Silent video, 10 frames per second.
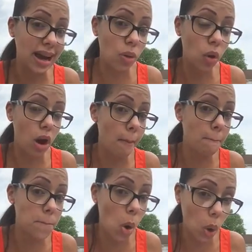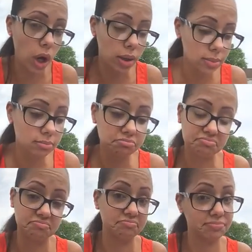an hour more
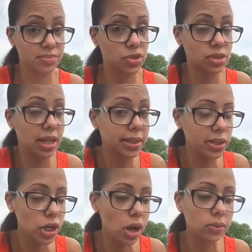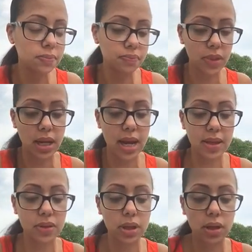just letting you know.
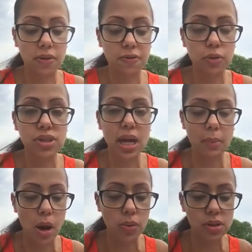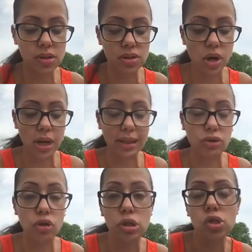And the full-time hours start
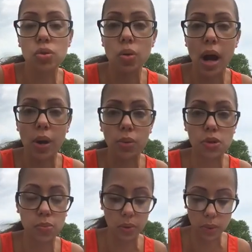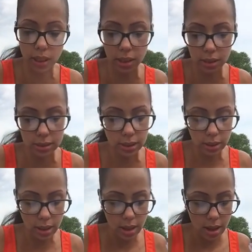at 32 hours per week.
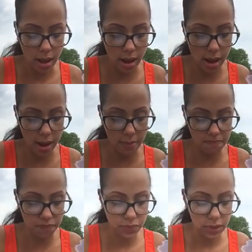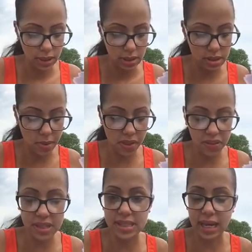Um, some of the
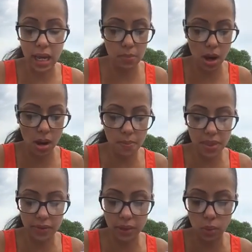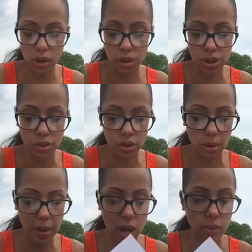things that came up that they were
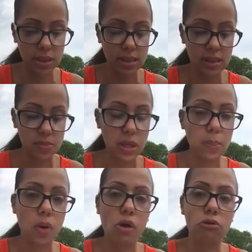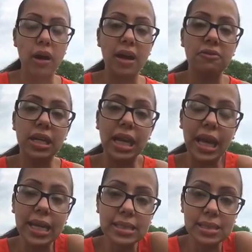concerned about is people arriving
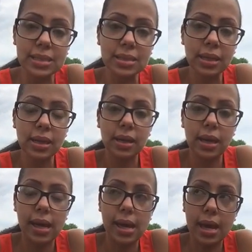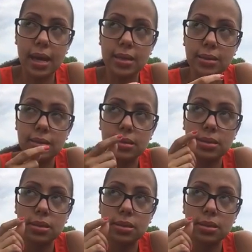late and